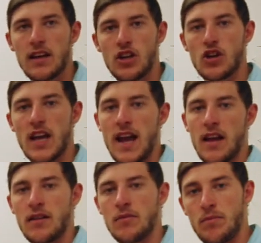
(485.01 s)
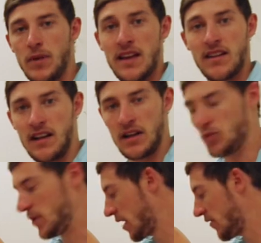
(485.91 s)
you can blend a little
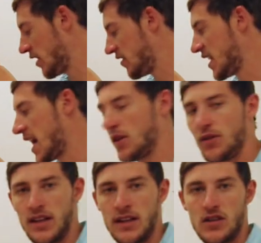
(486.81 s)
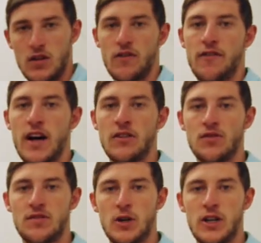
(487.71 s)
bit of this tails into your final
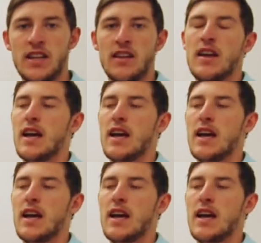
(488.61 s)
spirit,